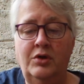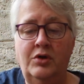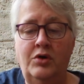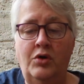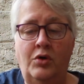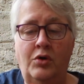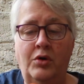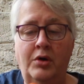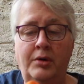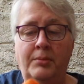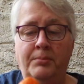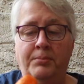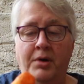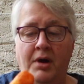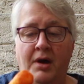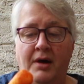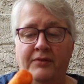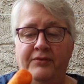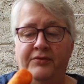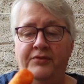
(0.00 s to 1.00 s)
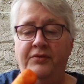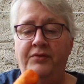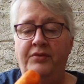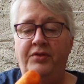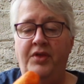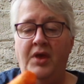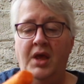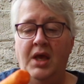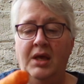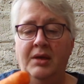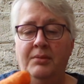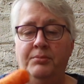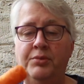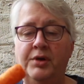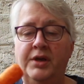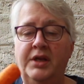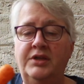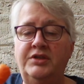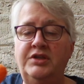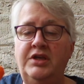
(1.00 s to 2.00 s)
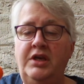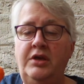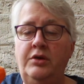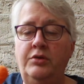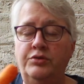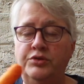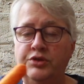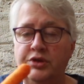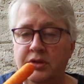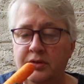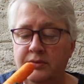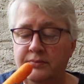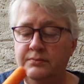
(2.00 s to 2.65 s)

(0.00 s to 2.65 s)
corn puff thing, but it's huge.